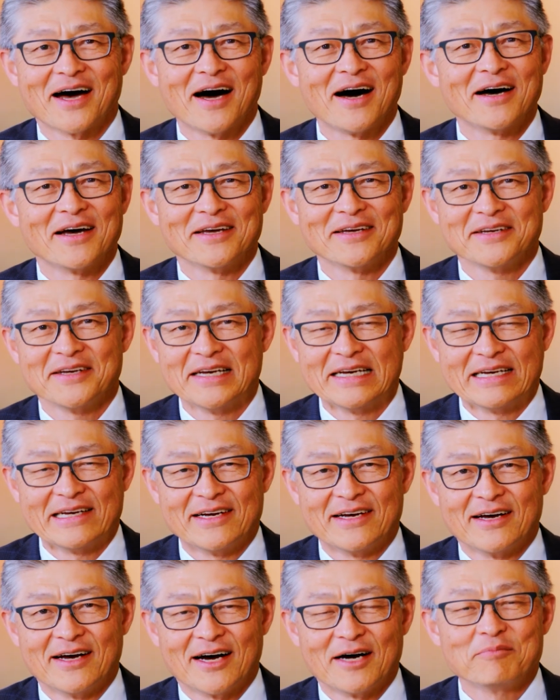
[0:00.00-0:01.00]
Hi,
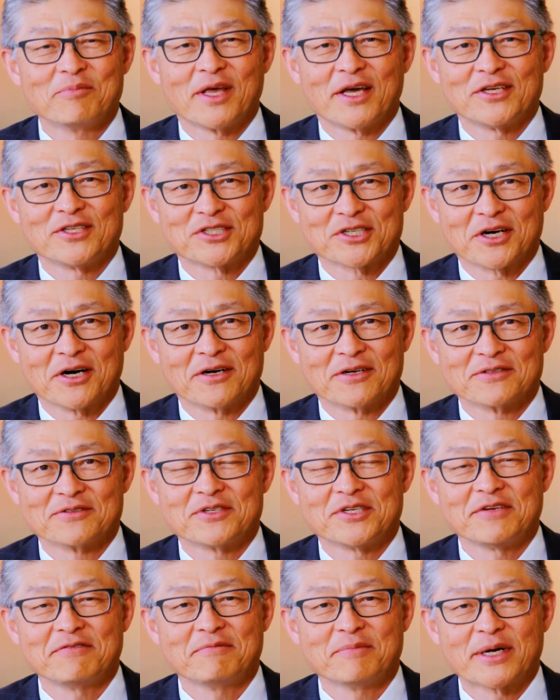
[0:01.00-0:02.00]
I'm Dae Chung,
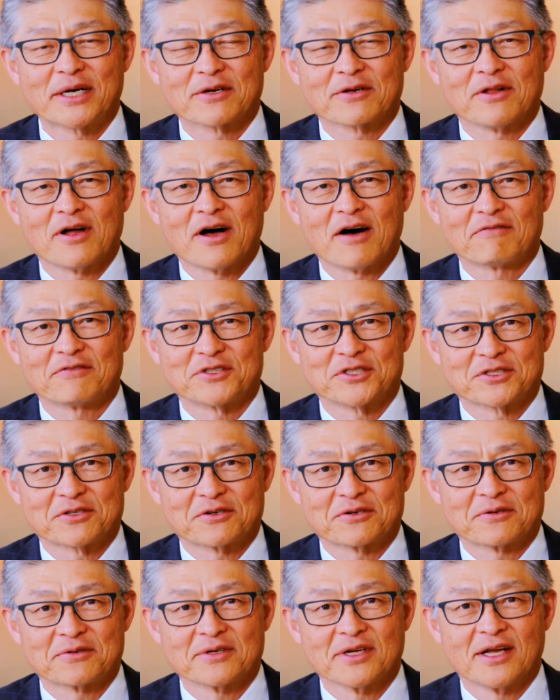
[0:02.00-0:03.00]
Chief Medical
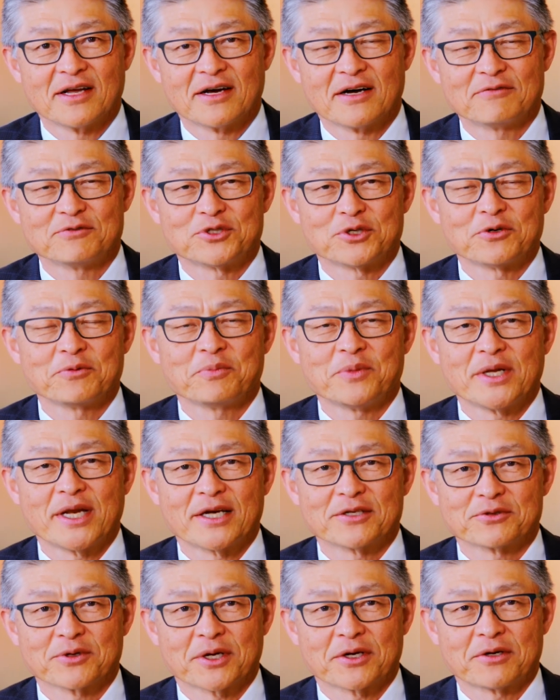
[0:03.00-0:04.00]
Officer of Joint
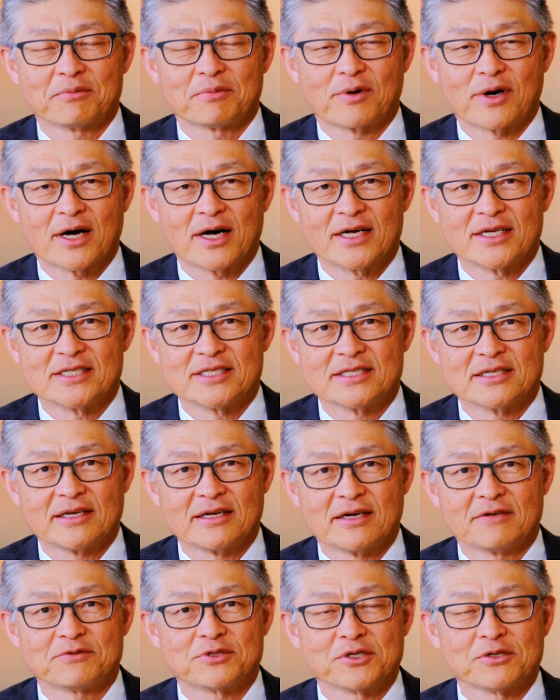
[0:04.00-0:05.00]
Pediatric Enterprise
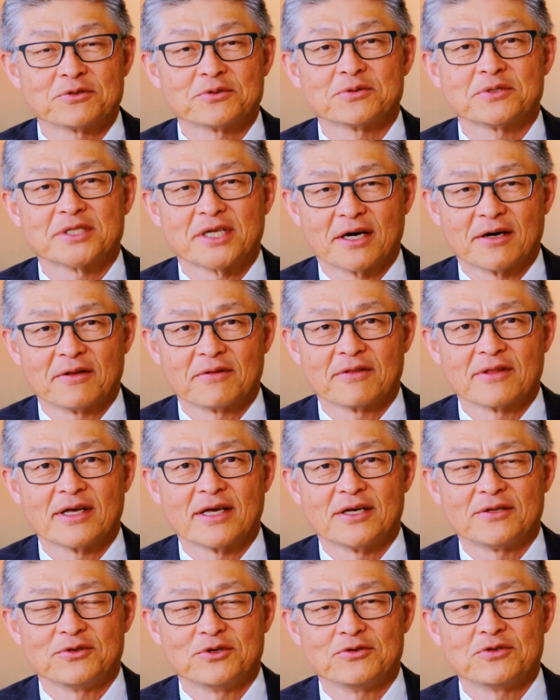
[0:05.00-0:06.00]
of Children's Health
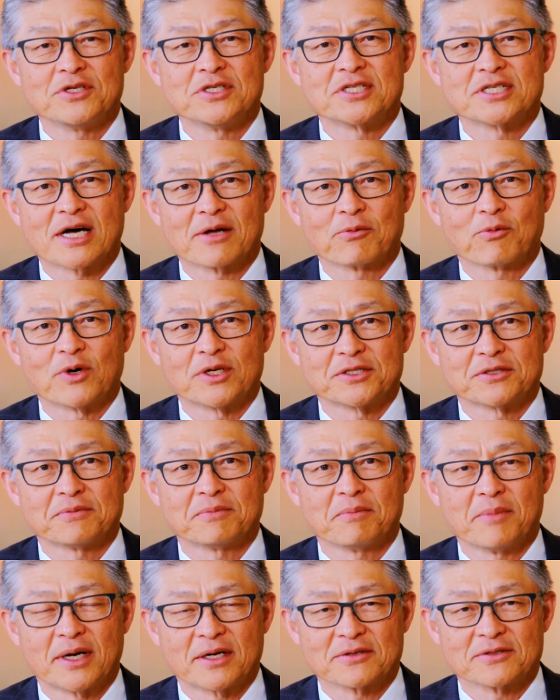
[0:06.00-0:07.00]
and UT Southwestern
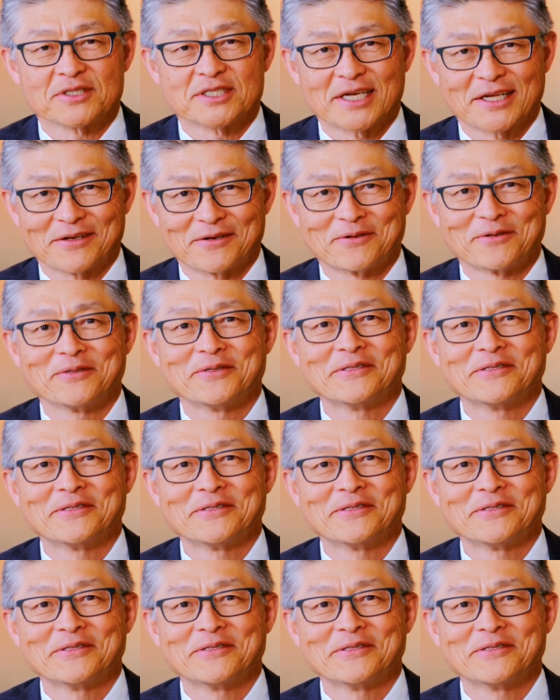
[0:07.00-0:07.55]
Medical Center.